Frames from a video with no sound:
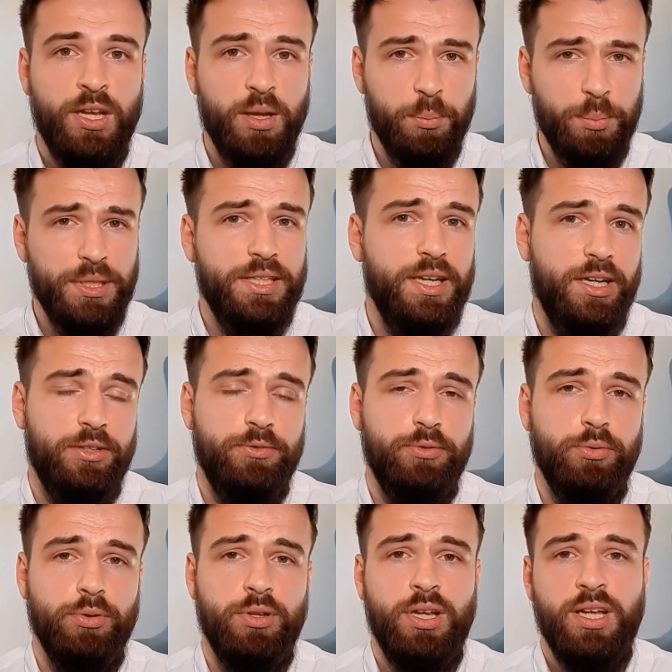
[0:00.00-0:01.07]
Be
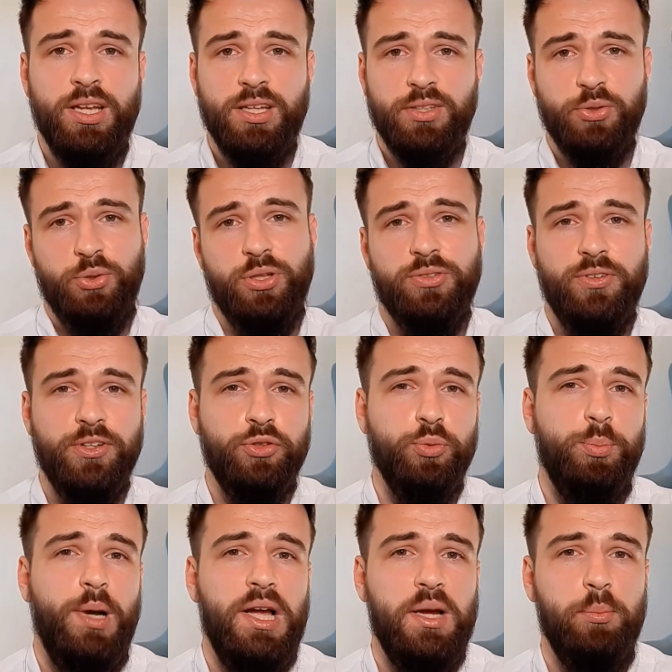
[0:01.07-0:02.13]
careful, you don't want to
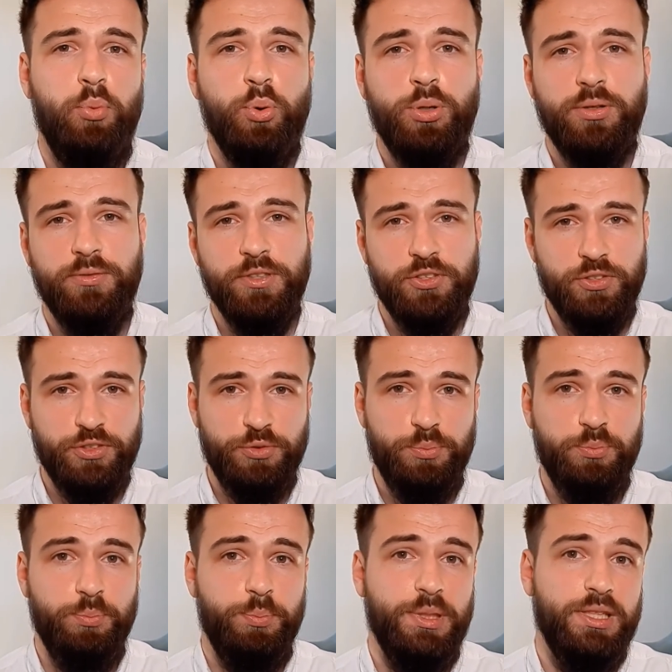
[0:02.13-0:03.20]
buy a book which was
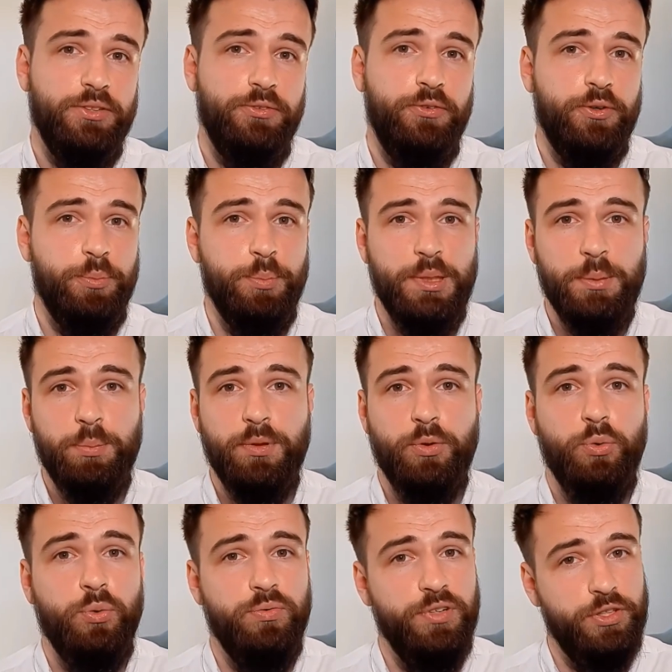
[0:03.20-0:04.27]
built for
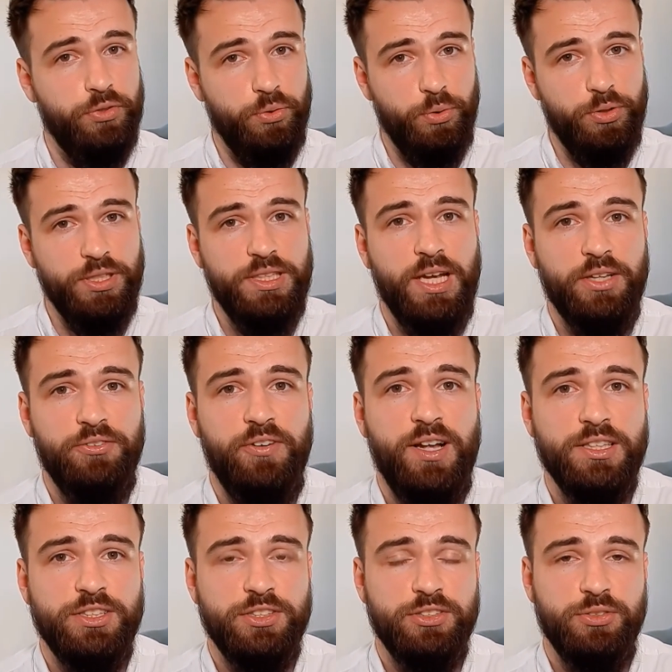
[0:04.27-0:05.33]
people with already
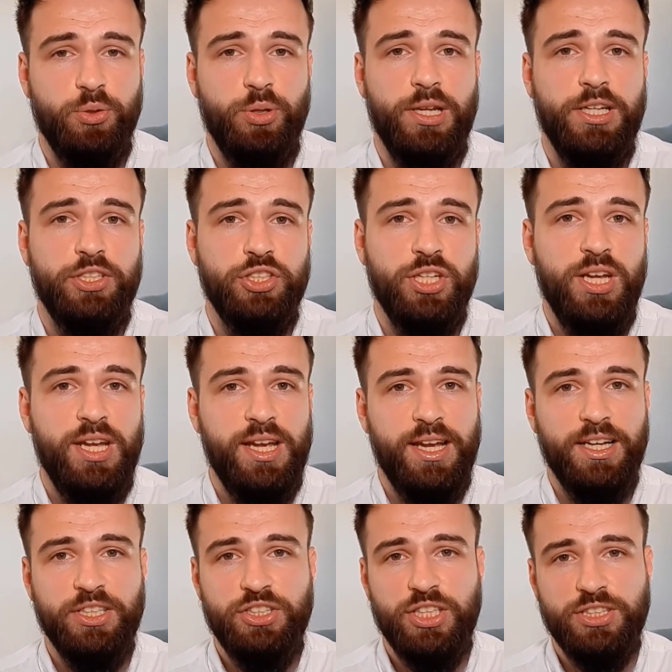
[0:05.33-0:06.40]
advanced knowledge
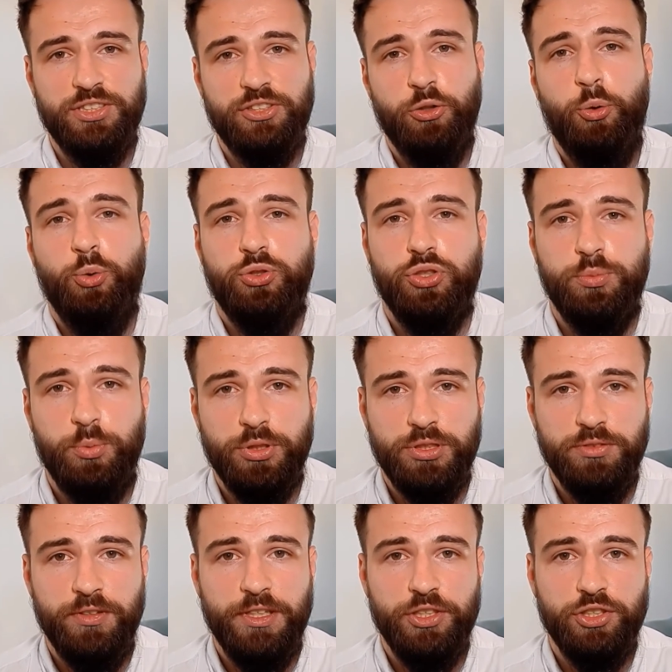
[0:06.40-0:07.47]
and just lose your
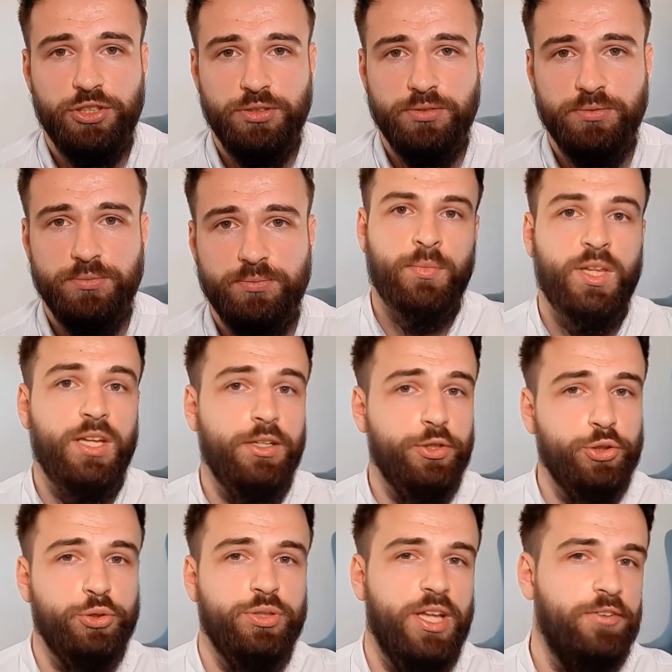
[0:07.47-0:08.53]
motivation. You
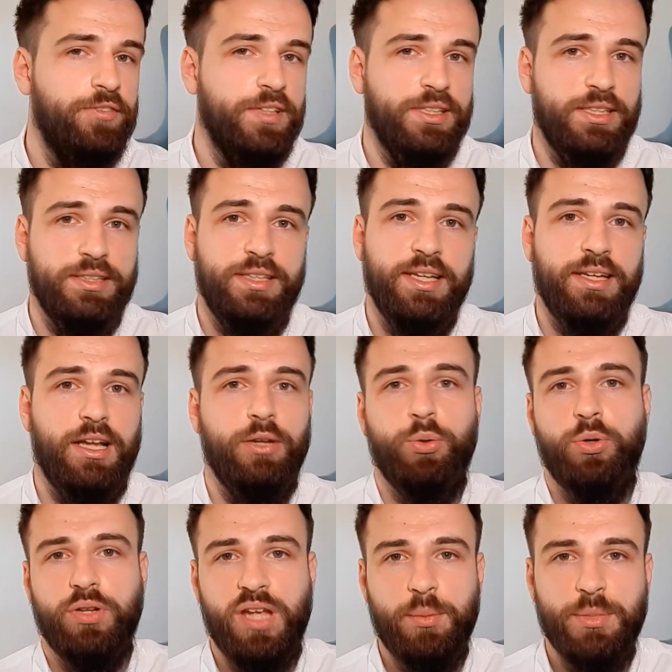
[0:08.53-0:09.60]
should definitely take a look
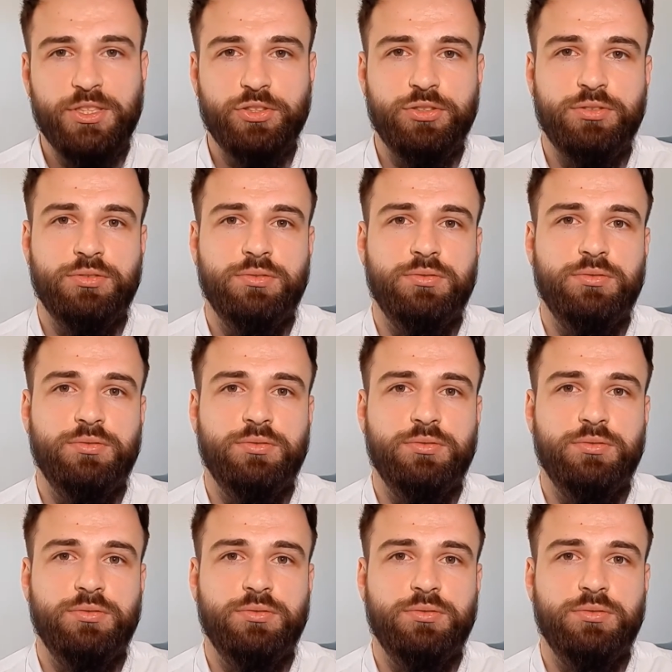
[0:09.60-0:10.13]
on Amazon.